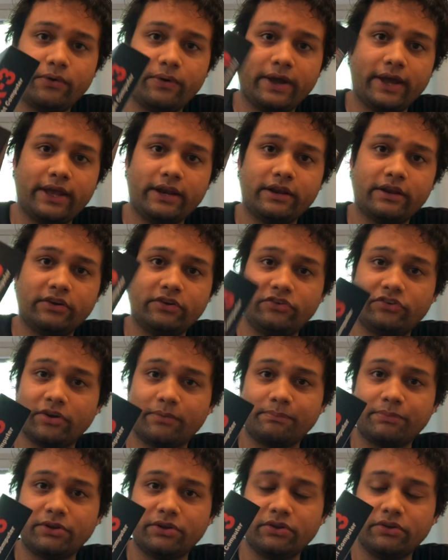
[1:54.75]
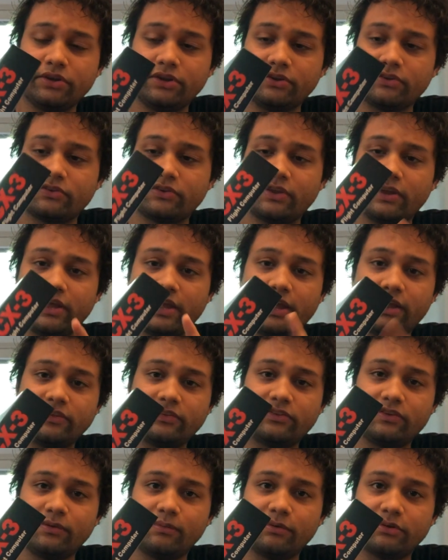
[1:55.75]
ahead, jump into this and
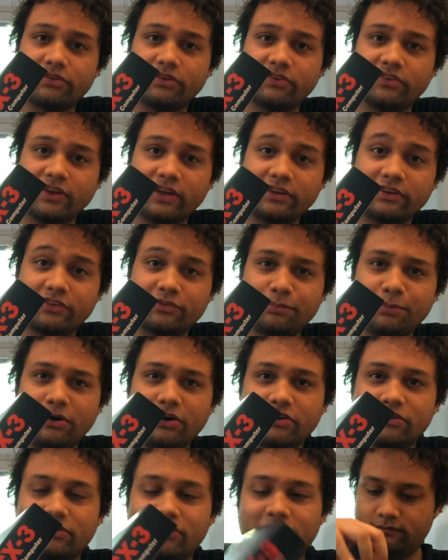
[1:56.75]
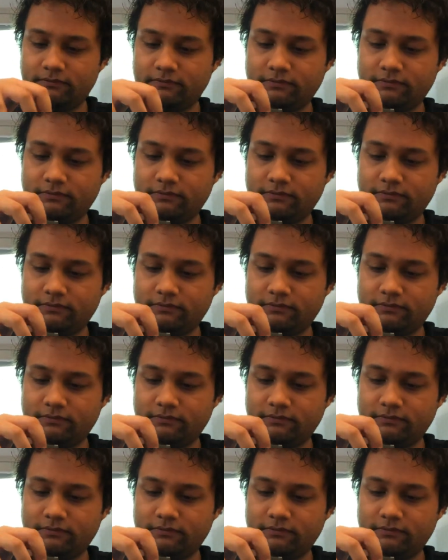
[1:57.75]
see what's inside this box.